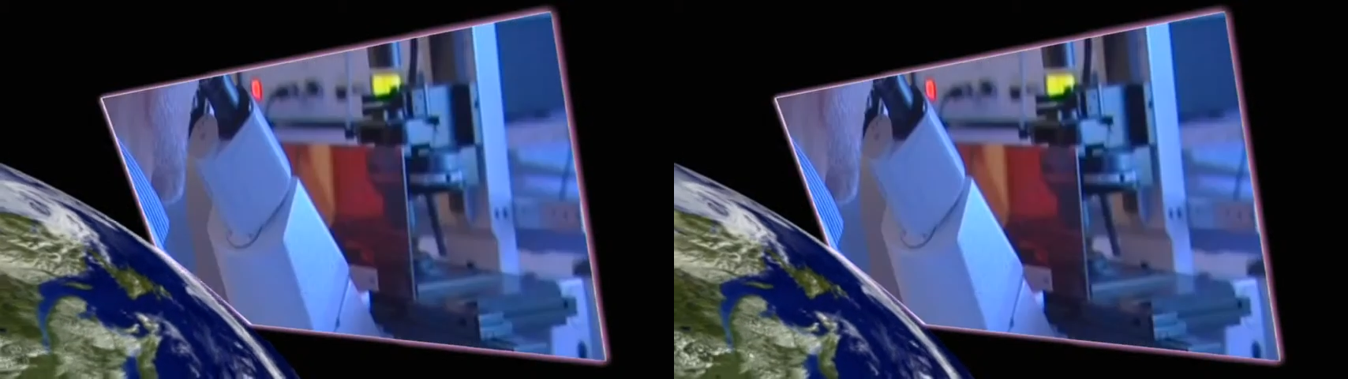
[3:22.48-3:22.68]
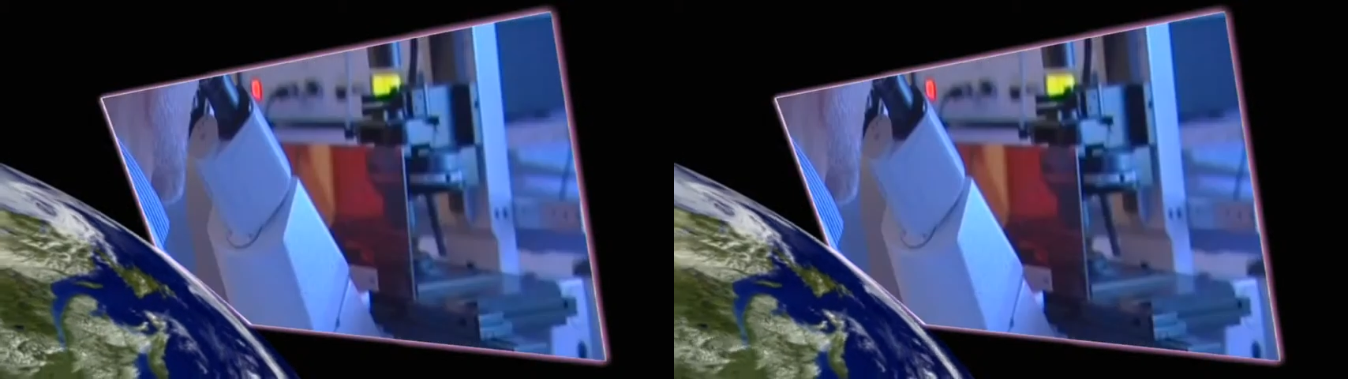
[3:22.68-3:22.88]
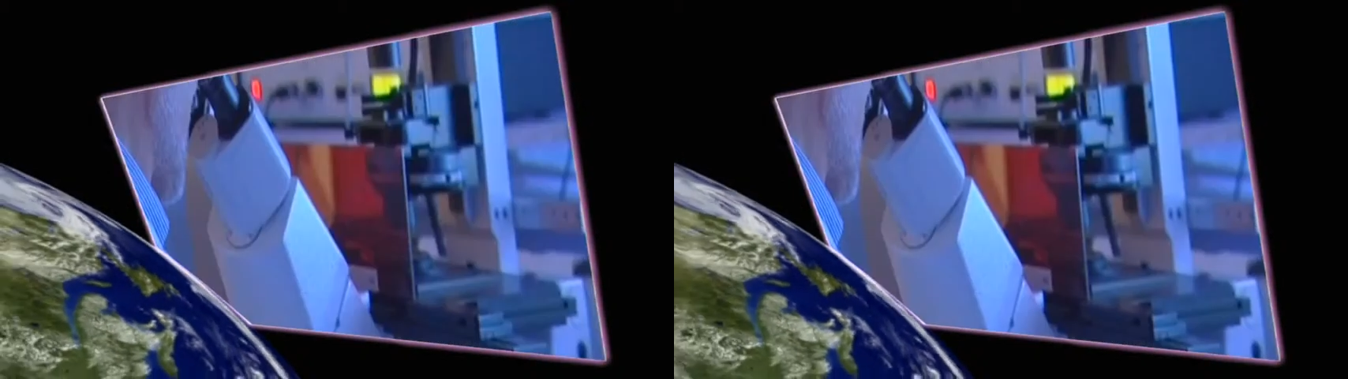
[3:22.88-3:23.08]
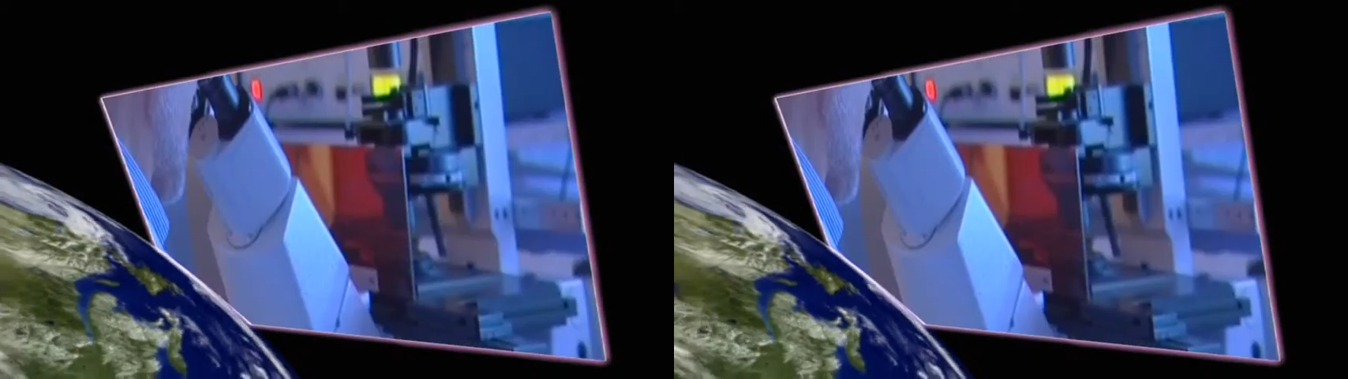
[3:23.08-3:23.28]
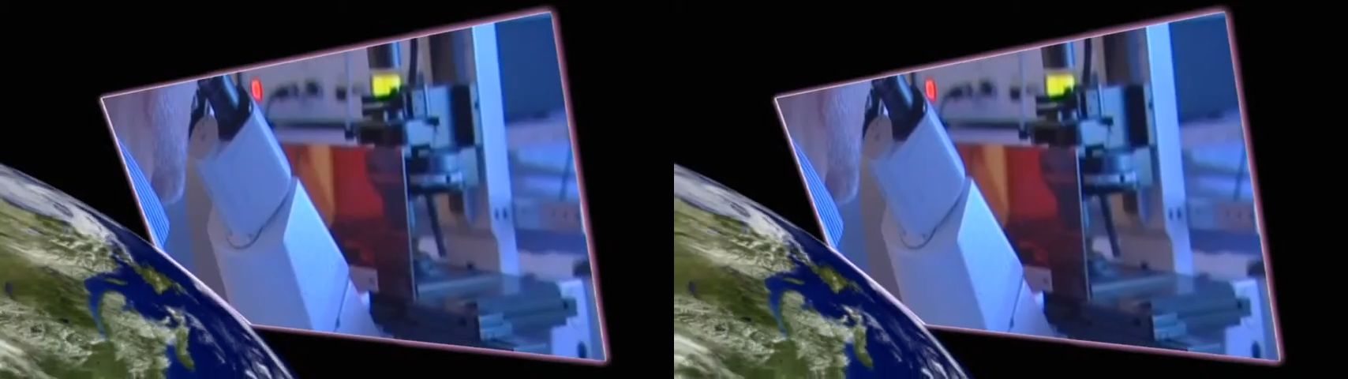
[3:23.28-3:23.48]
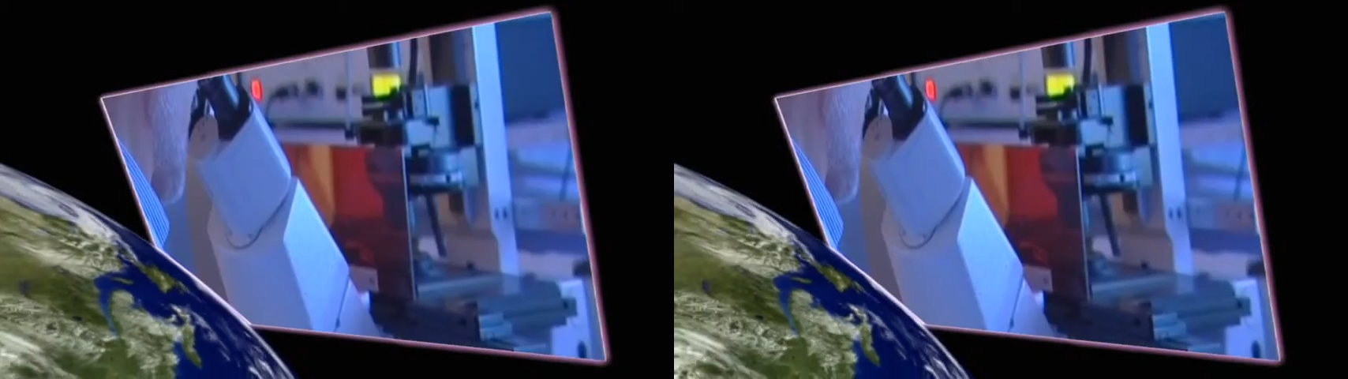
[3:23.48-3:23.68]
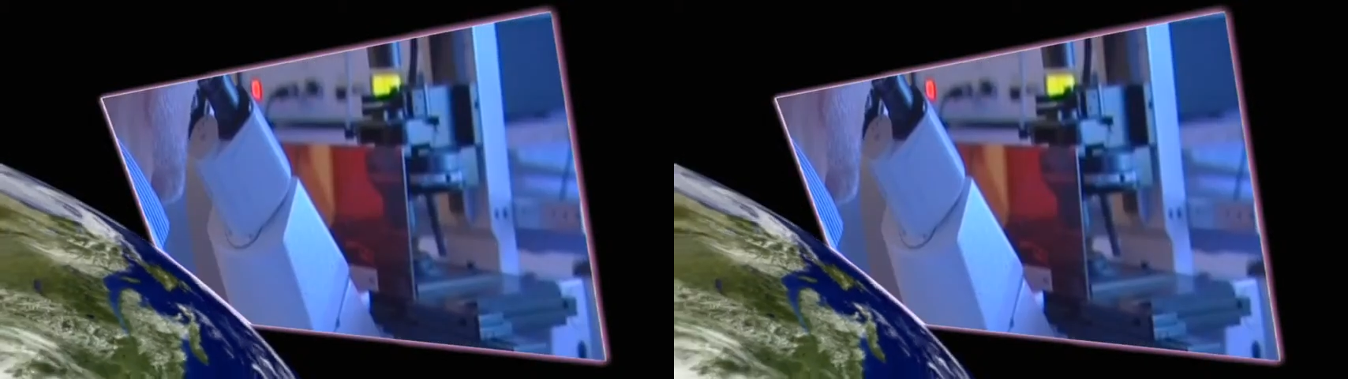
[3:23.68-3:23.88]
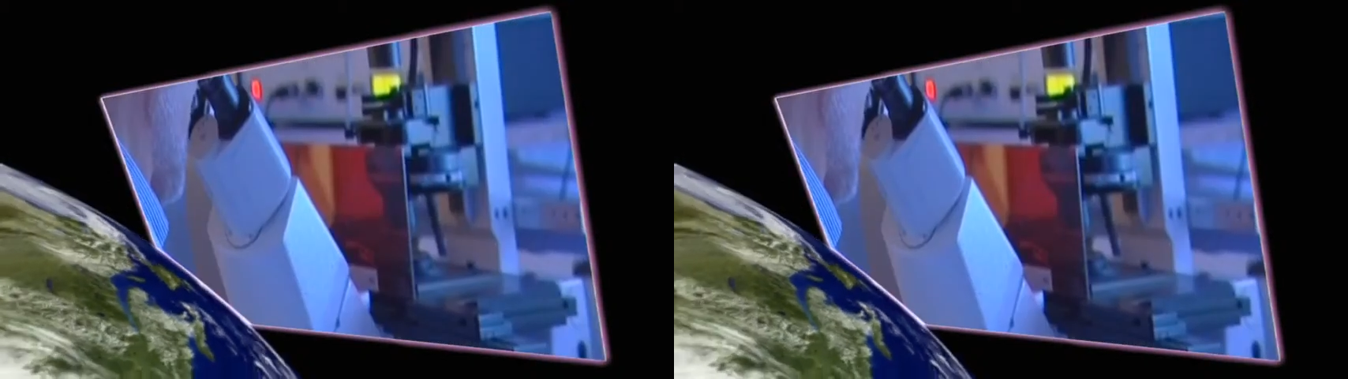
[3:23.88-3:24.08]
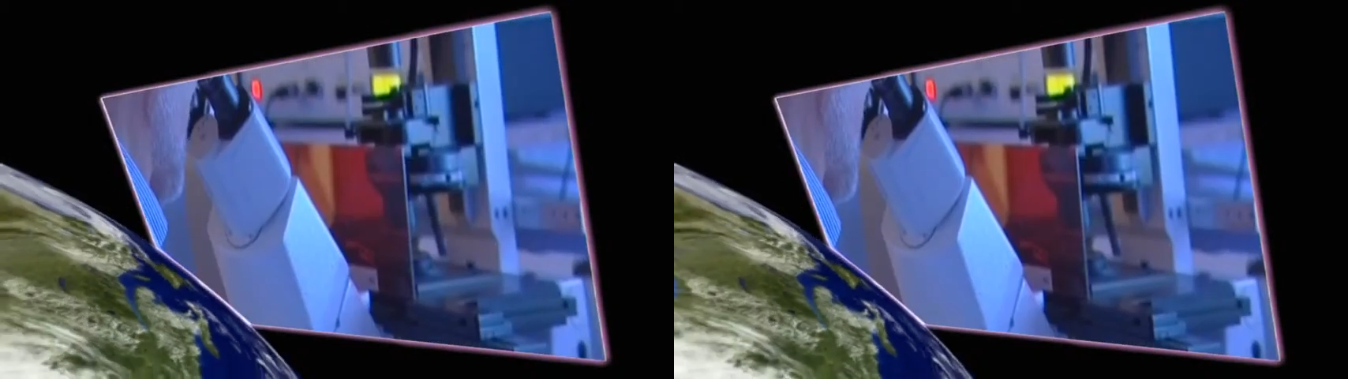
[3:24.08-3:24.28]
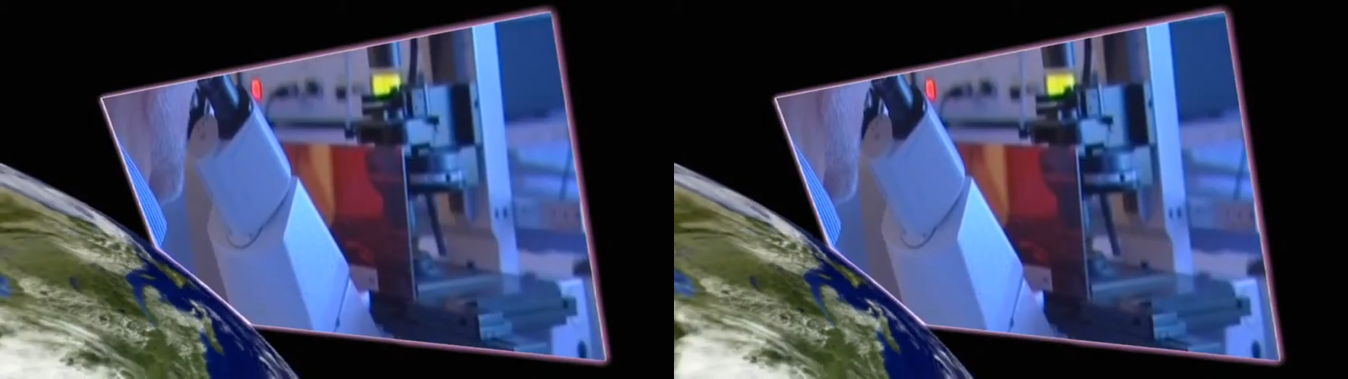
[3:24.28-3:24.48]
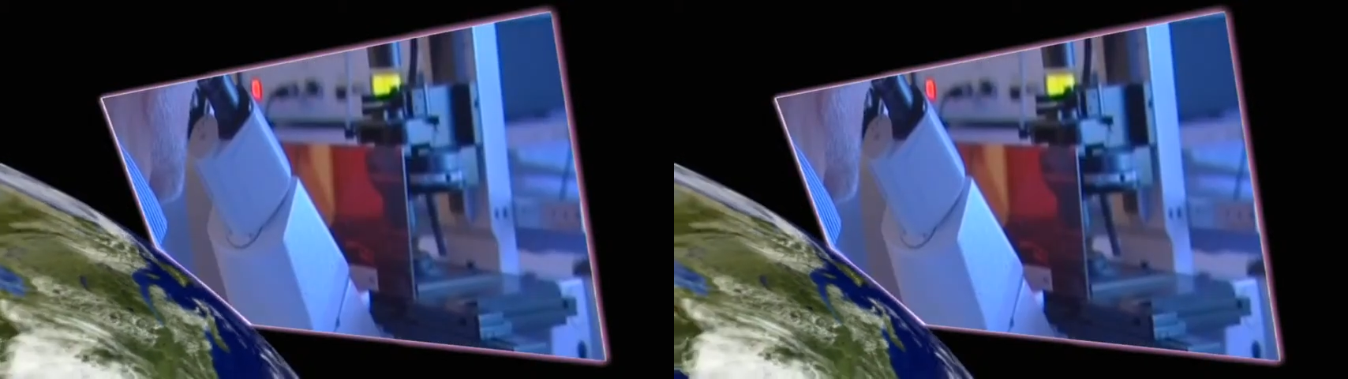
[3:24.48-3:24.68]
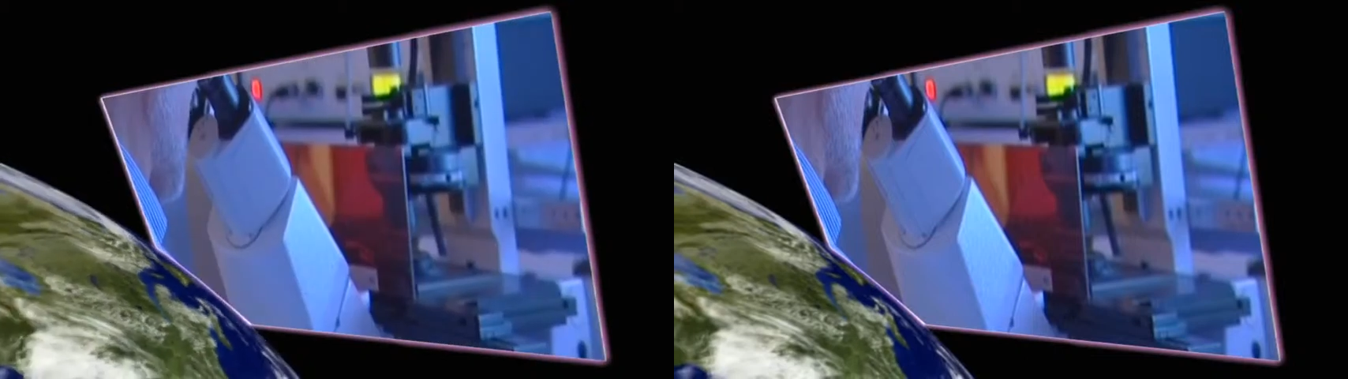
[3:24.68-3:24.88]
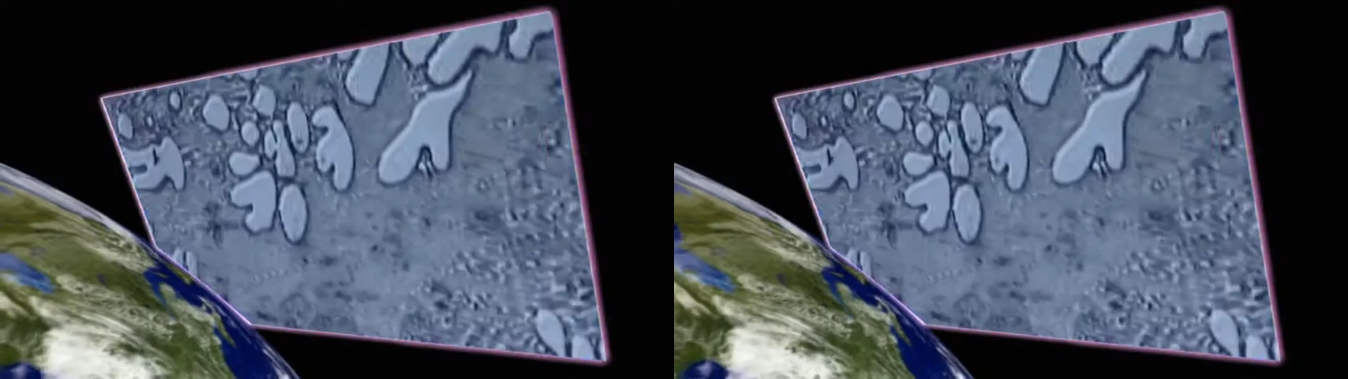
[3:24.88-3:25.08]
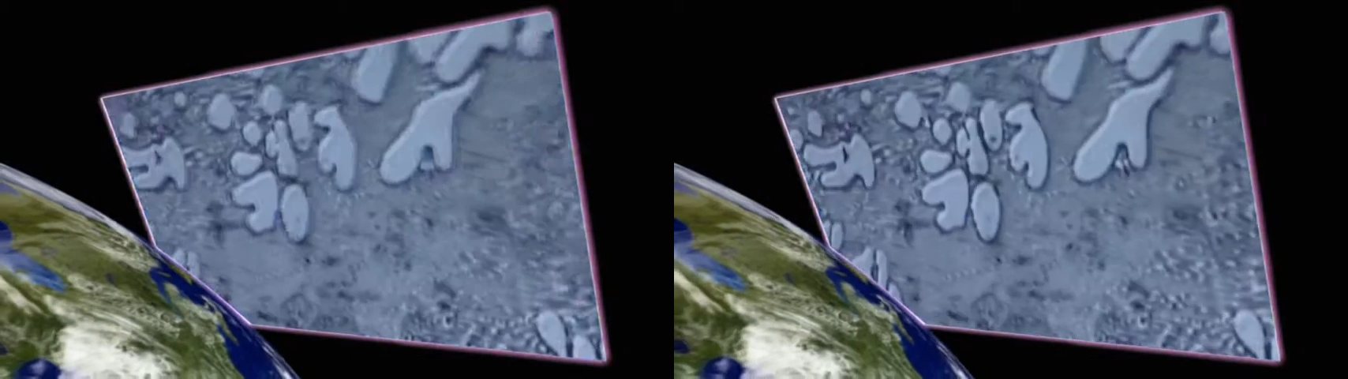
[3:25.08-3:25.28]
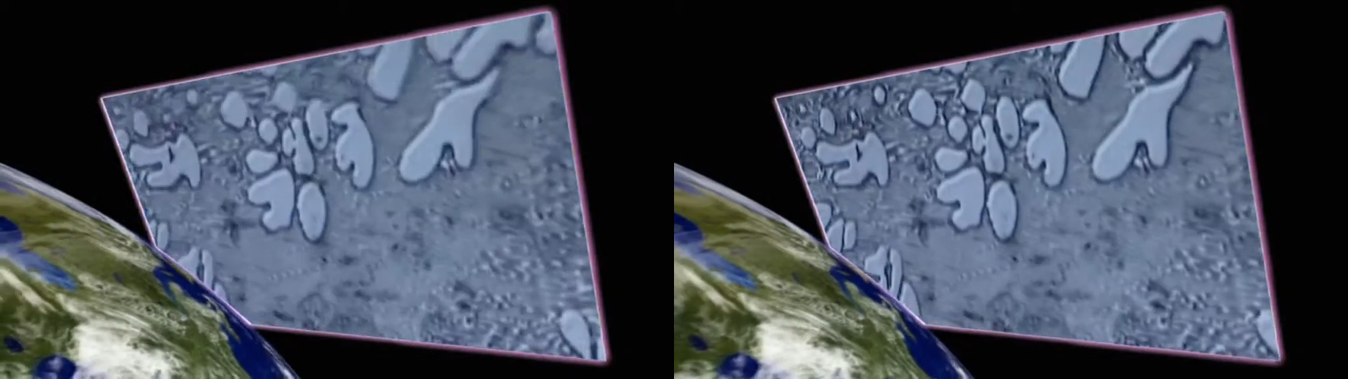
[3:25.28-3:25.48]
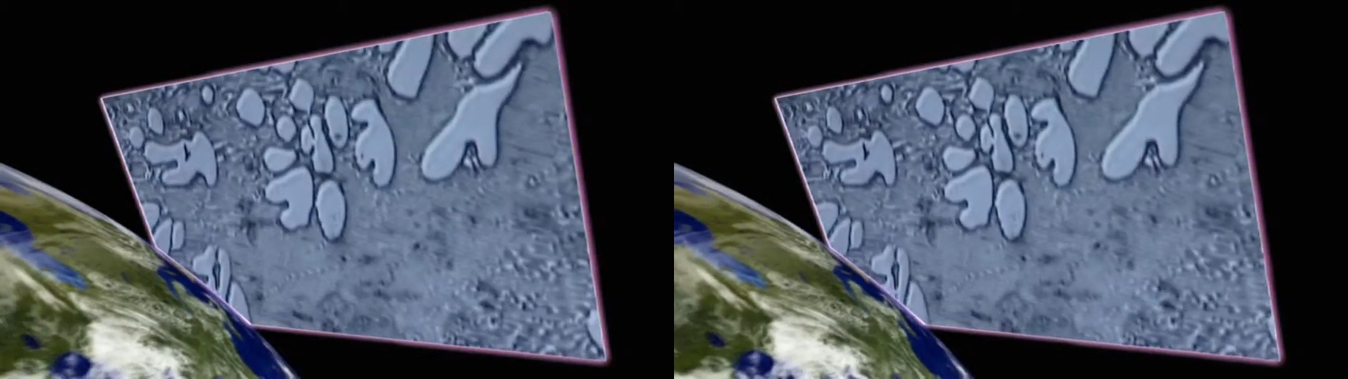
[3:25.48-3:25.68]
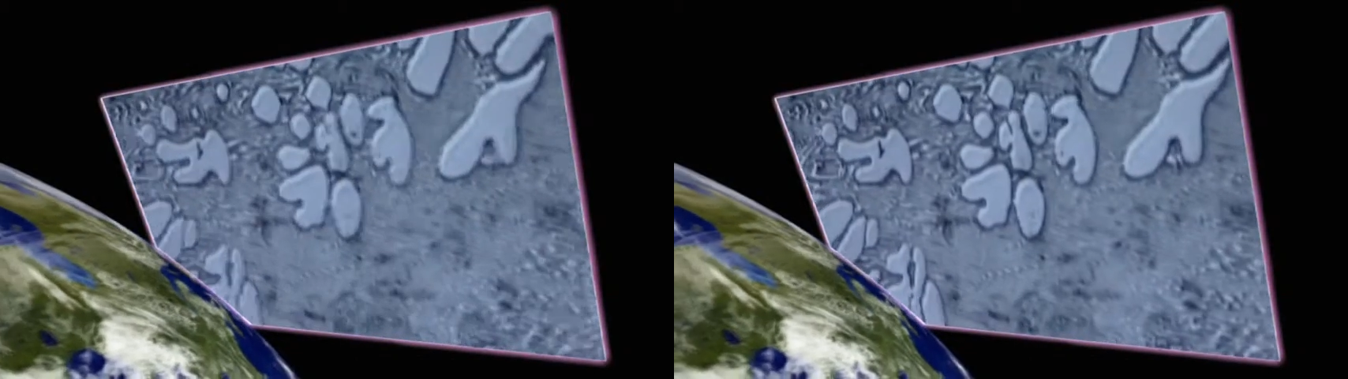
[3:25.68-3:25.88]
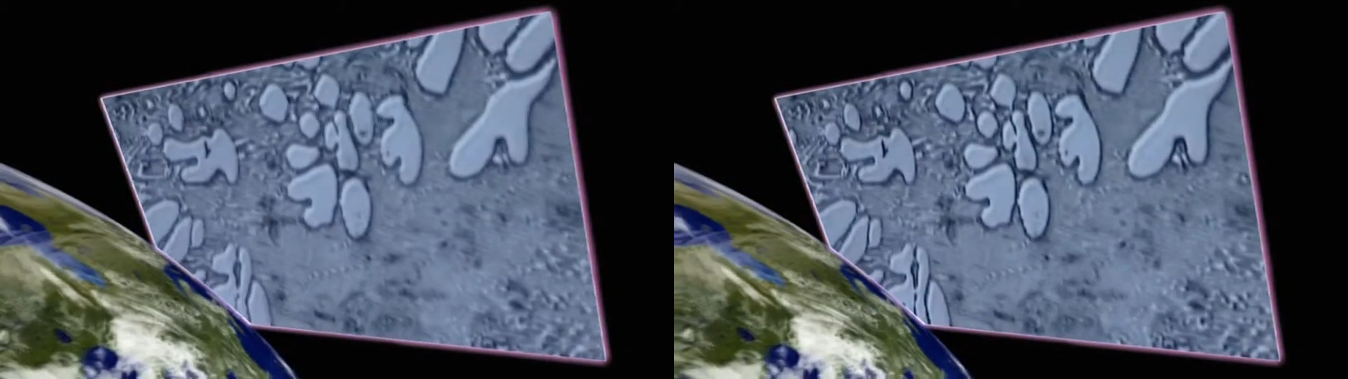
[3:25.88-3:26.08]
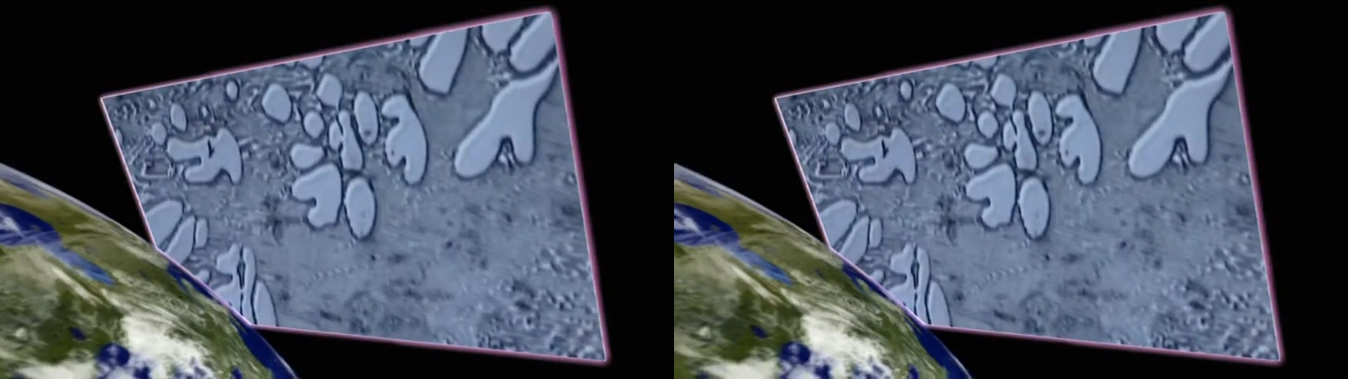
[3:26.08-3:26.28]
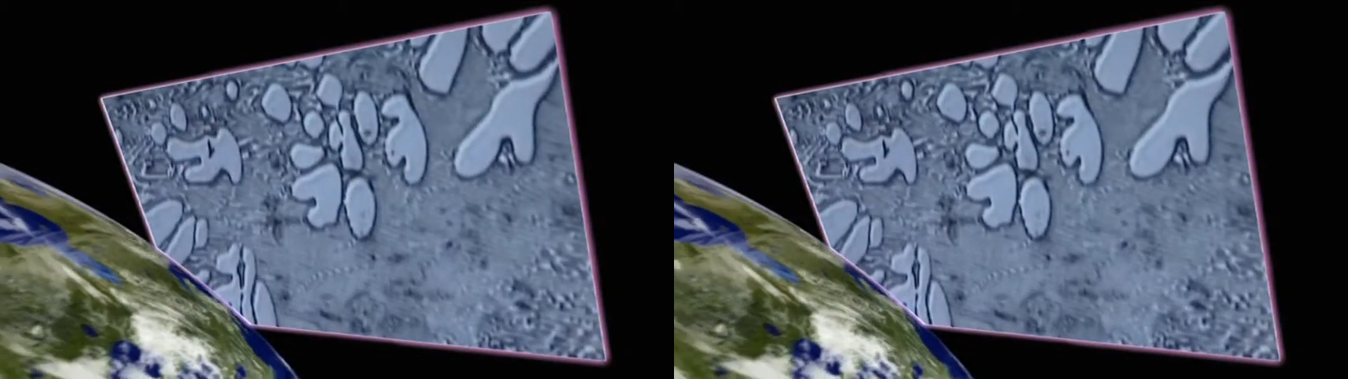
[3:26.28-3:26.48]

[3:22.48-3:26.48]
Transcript: No face is visible, so there are no lips to read.